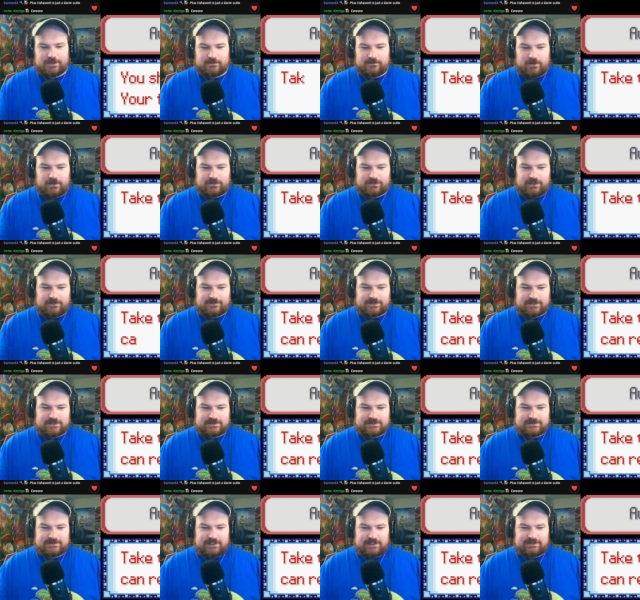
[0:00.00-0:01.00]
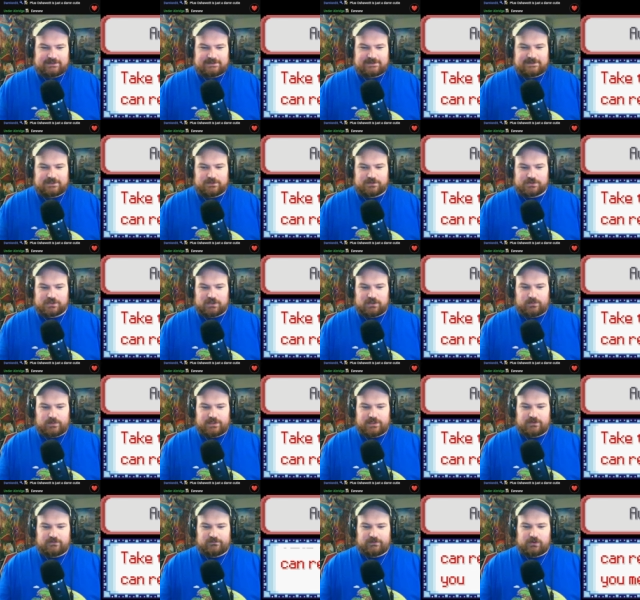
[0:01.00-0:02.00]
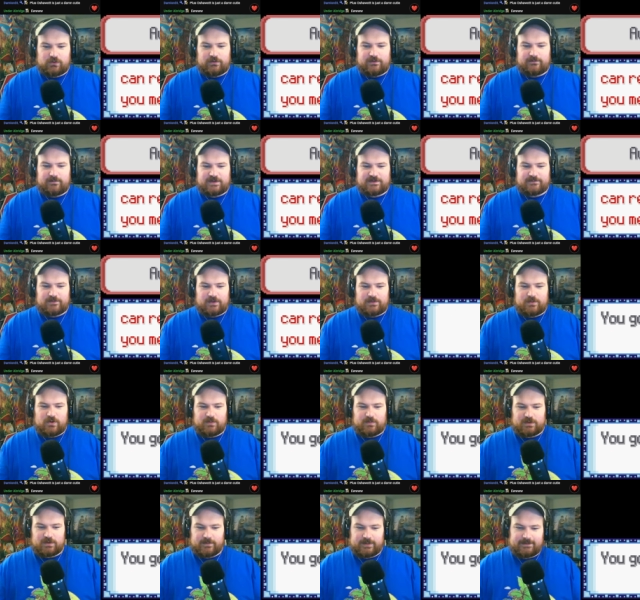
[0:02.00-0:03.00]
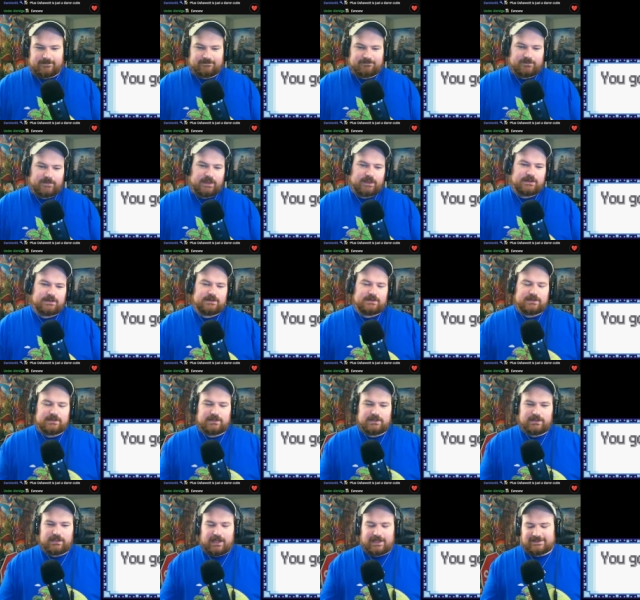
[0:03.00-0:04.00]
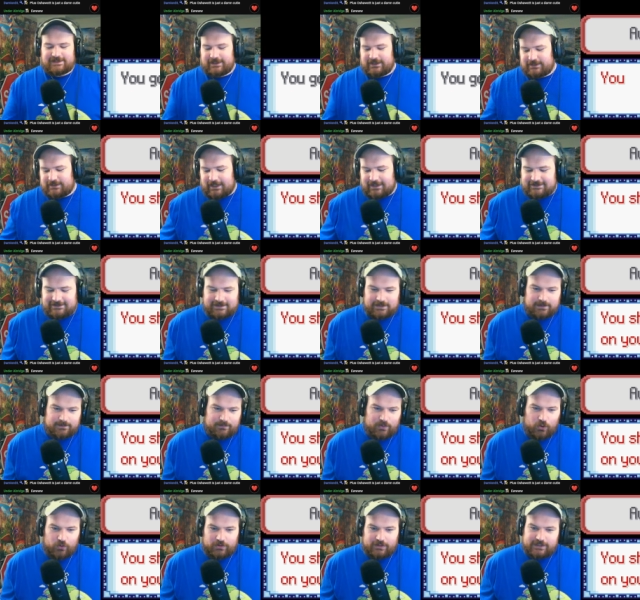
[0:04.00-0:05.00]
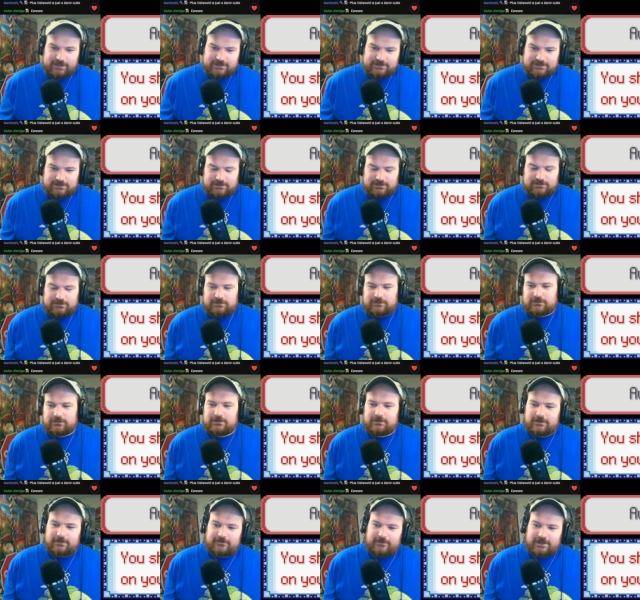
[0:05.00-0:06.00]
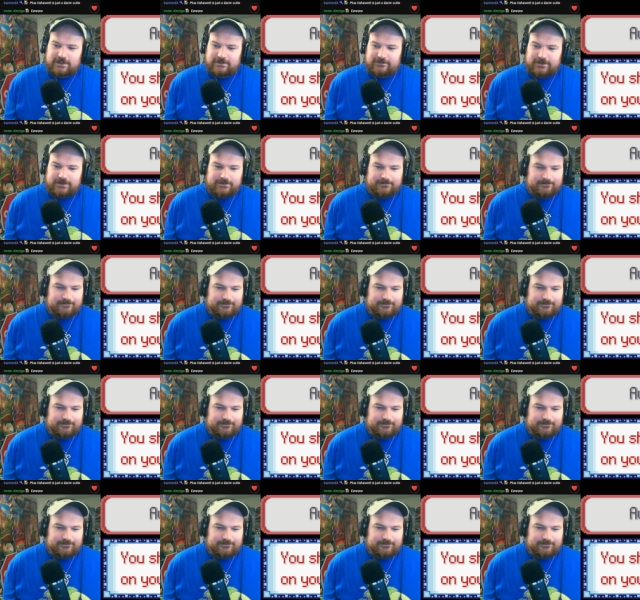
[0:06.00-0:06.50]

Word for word: Your father loved these. Take this too, a journal where you can record information from all the Pokemon you meet. I think that's the Pokedex, effectively.